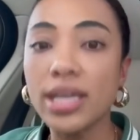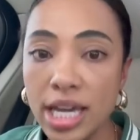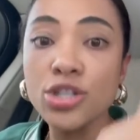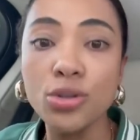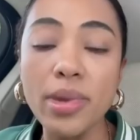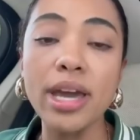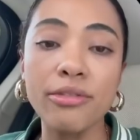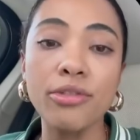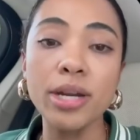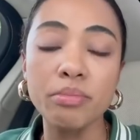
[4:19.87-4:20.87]
Yes, you may
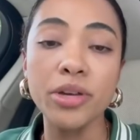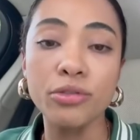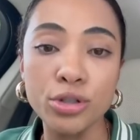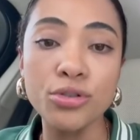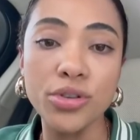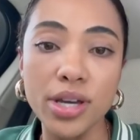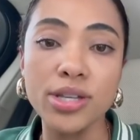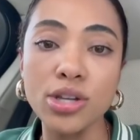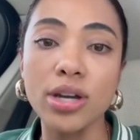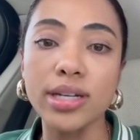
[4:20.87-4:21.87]
have raped me for 2
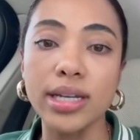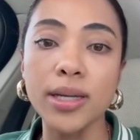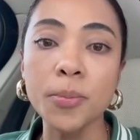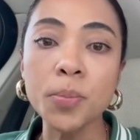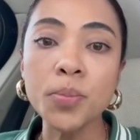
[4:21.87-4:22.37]
years solidly.